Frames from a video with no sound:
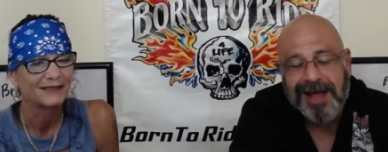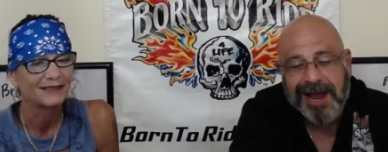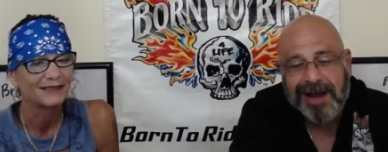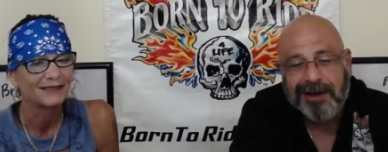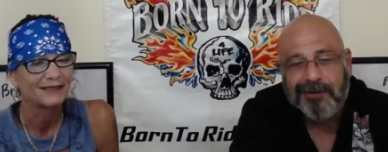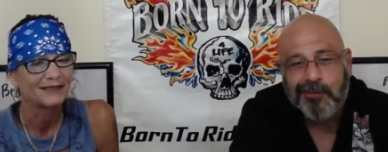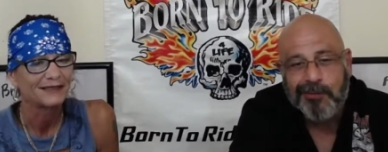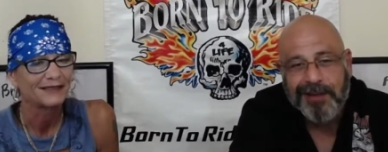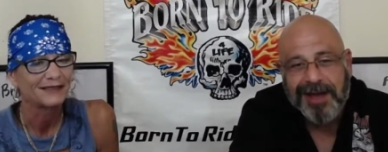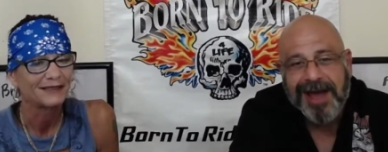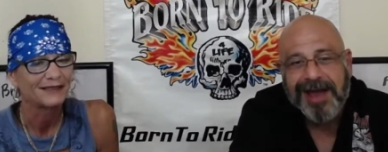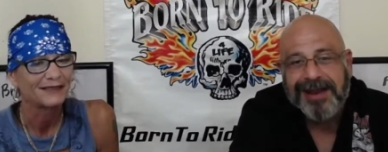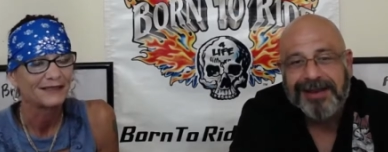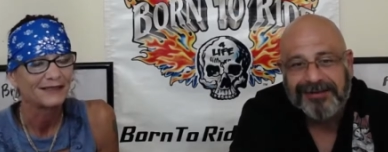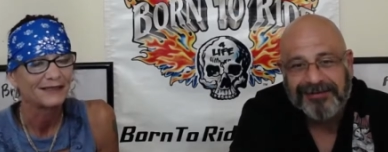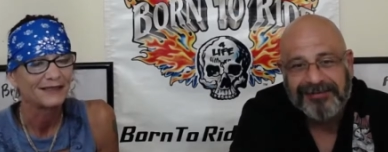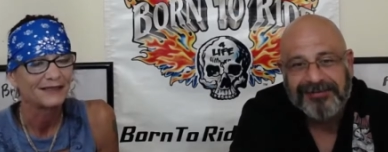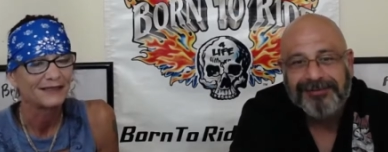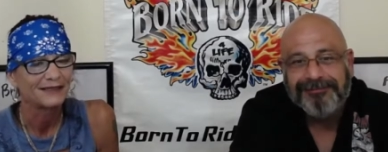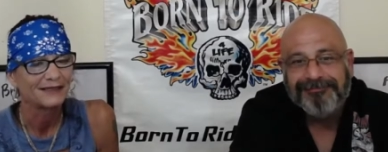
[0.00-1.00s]

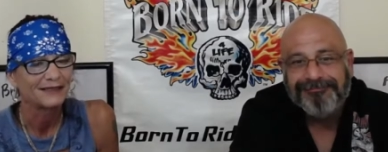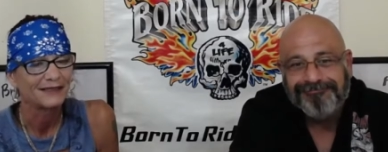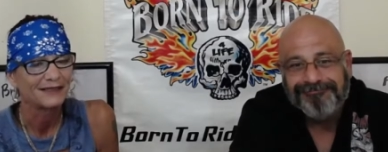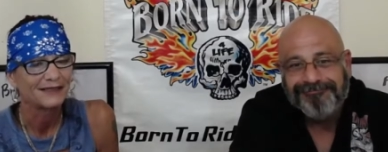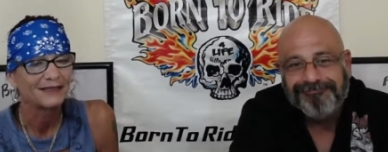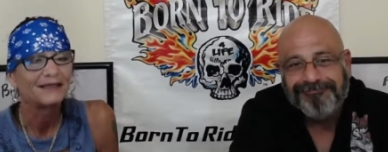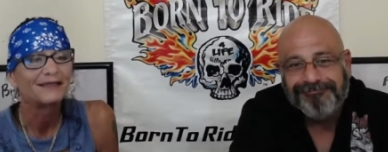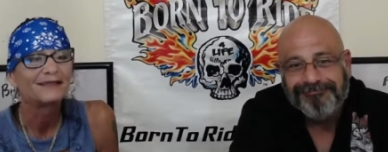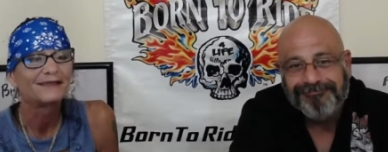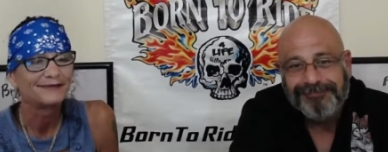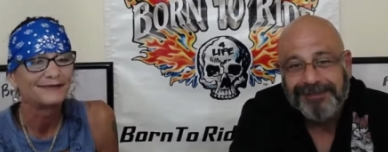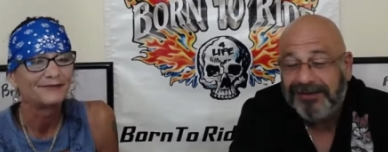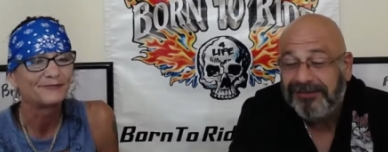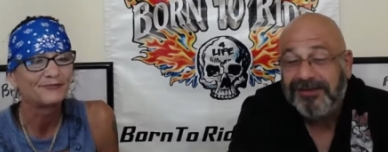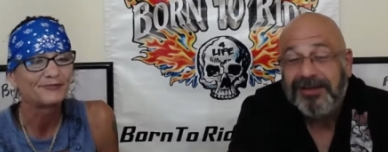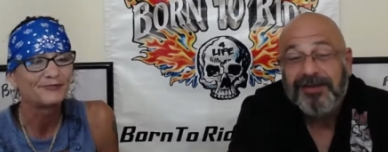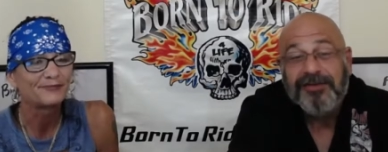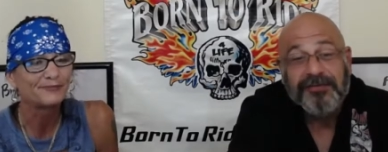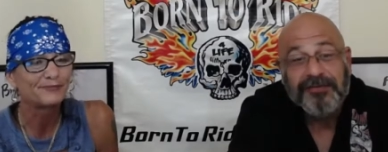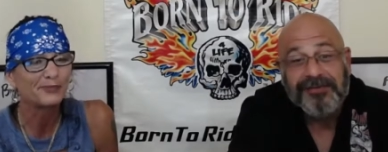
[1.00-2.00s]
Speaker 1: acrobatics.
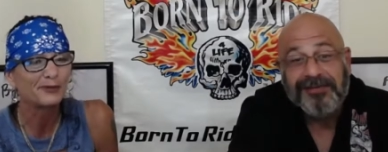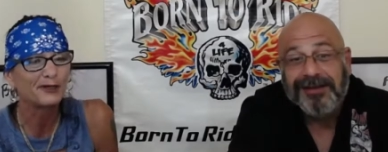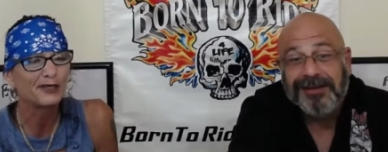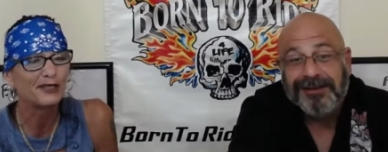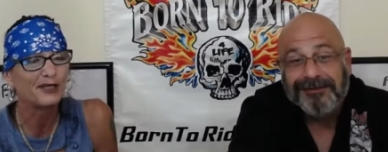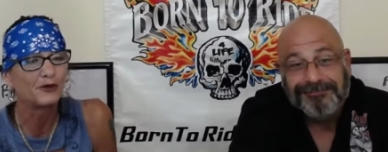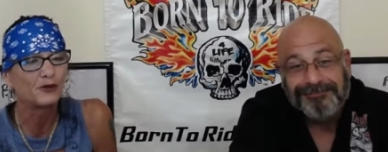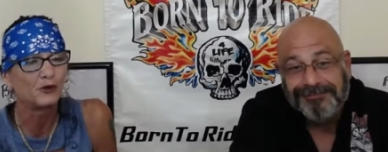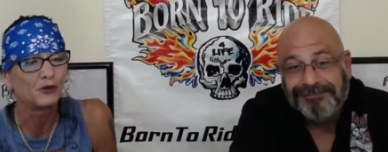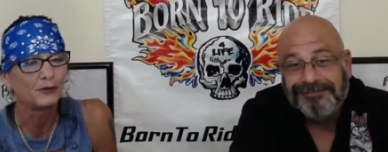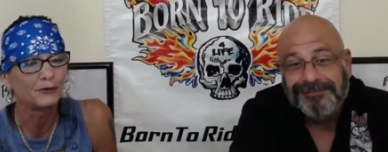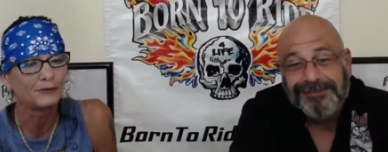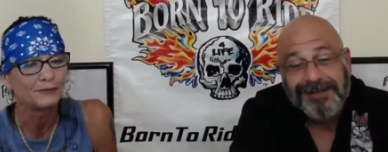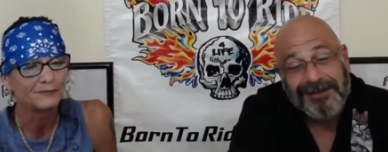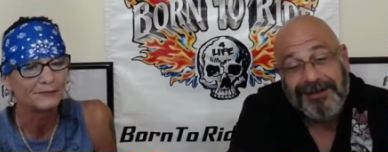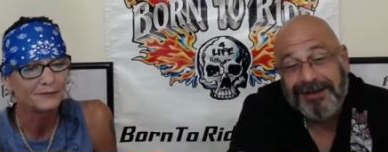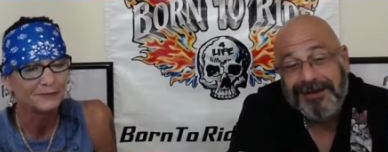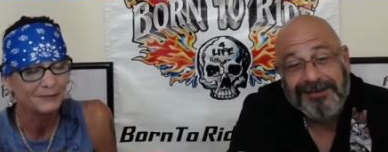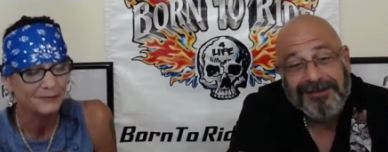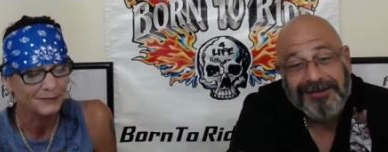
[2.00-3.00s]
It's interesting. Pretty cool.
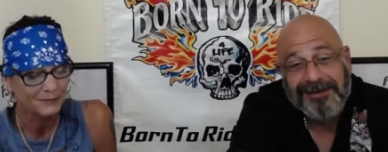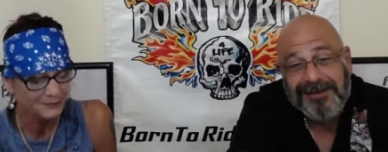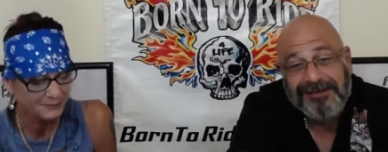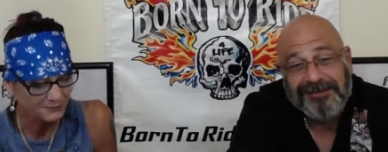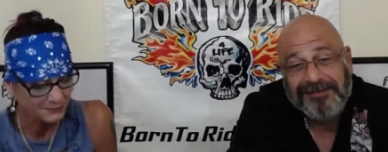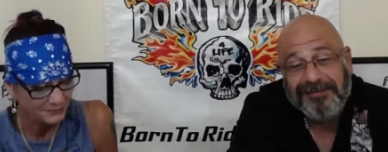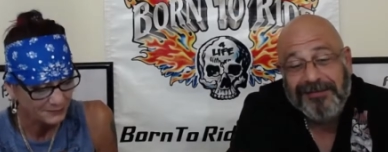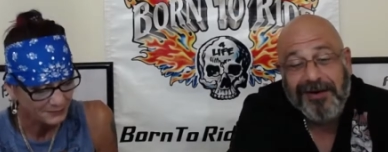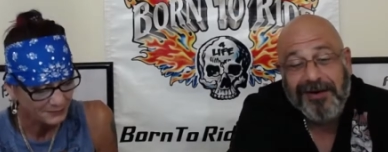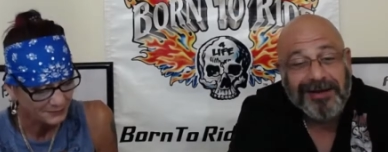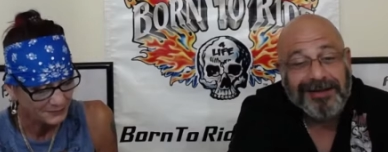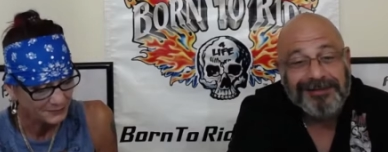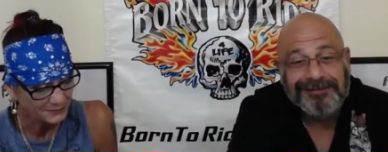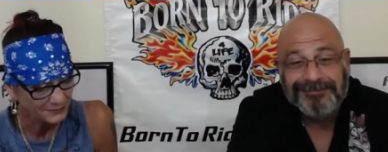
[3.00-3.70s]
It, it, it's fun